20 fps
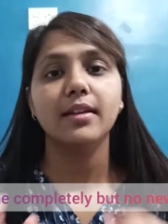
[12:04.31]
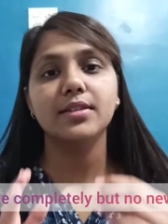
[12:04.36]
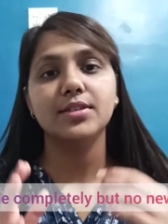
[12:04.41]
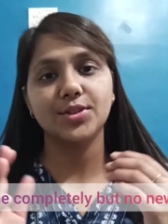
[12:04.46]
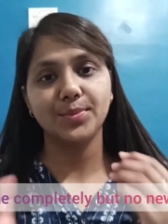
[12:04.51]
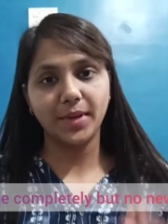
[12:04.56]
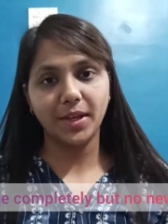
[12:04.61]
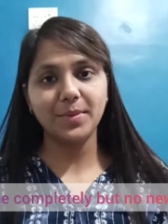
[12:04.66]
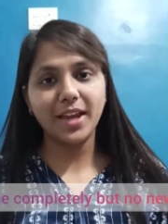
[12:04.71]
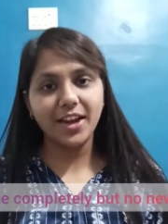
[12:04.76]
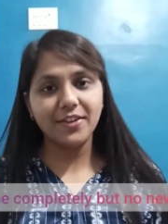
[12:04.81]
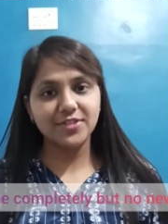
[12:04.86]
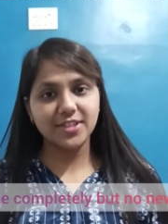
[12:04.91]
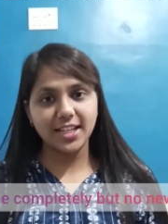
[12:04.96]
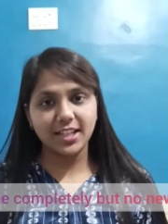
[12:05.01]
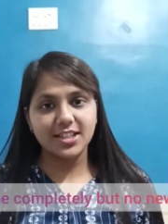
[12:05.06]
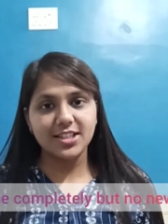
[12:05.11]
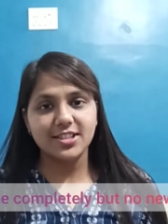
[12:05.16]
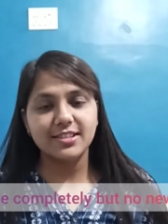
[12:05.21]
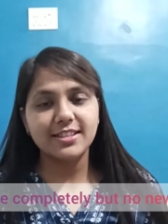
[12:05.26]
So maybe I've
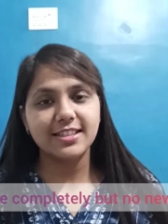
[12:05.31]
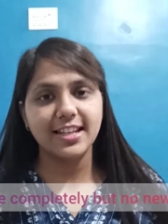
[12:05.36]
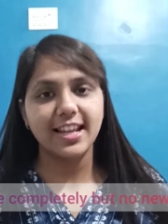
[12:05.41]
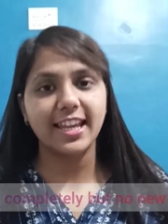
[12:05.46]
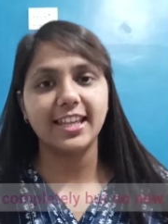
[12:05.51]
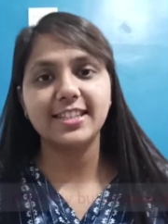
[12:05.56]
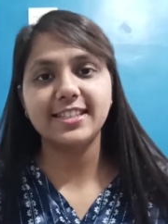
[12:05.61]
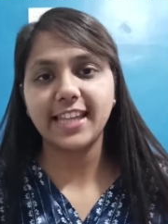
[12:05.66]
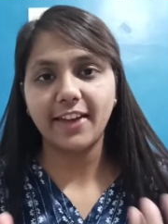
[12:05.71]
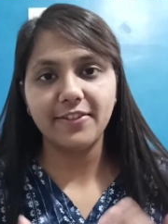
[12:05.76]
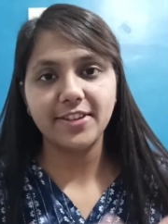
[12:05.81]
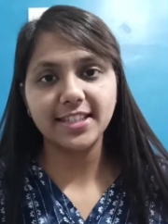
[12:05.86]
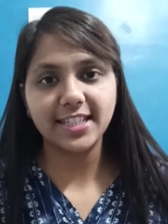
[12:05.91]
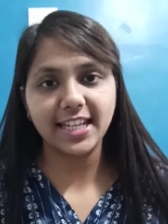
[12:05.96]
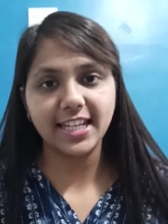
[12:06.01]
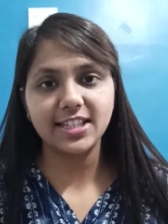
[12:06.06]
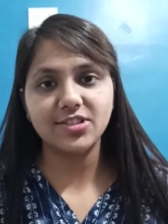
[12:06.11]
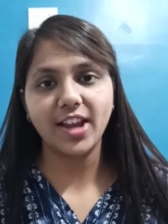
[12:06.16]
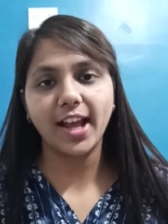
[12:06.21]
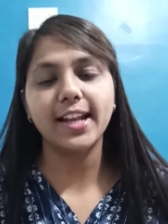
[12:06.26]
taken just like
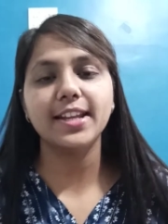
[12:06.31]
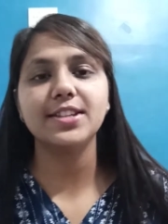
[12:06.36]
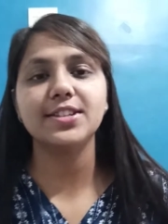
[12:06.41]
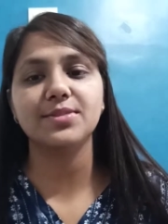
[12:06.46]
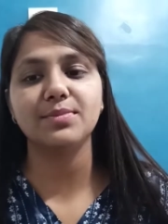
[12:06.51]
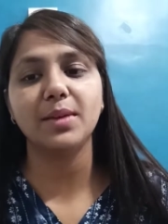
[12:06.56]
7-day challenge.